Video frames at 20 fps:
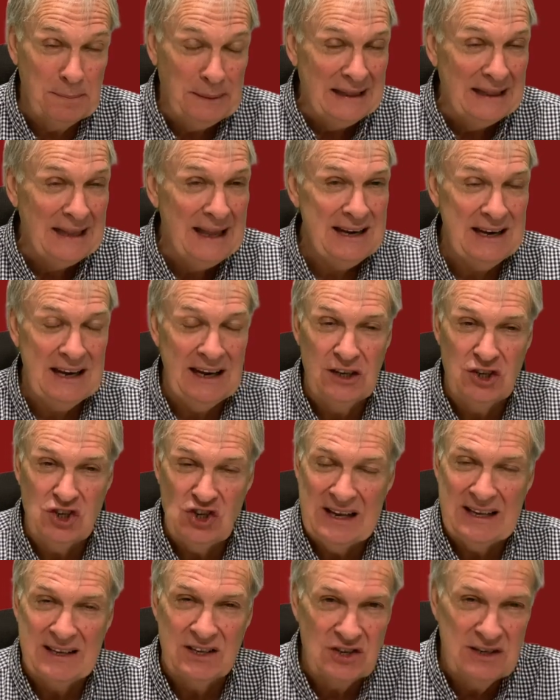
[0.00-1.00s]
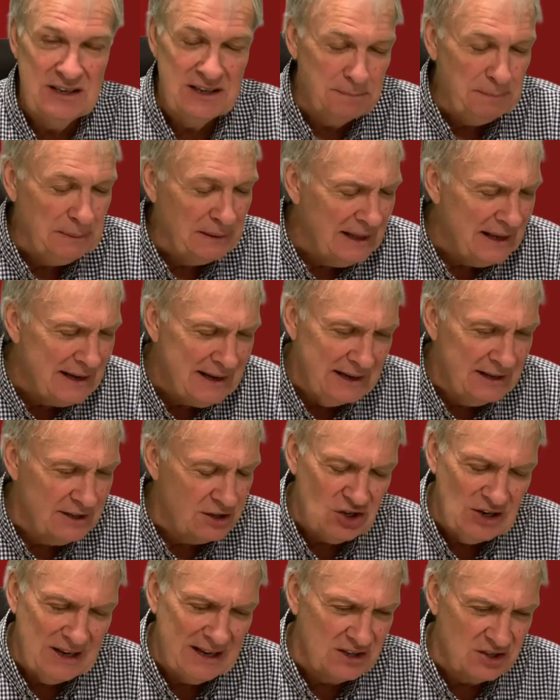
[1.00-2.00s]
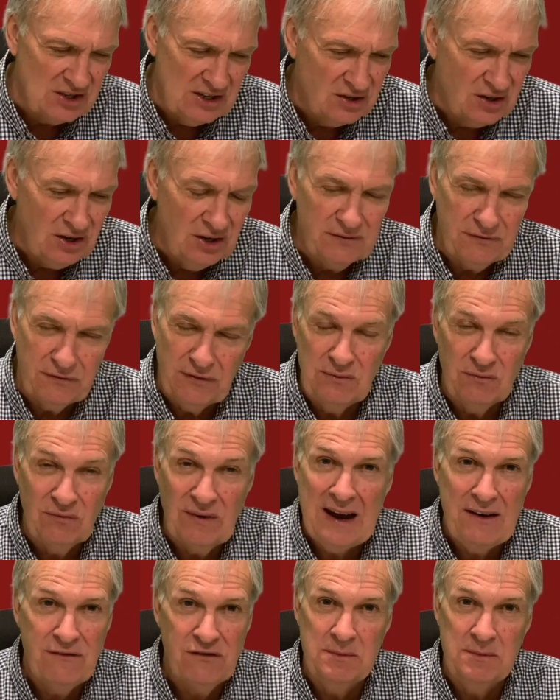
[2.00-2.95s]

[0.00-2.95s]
plenty of chances. Right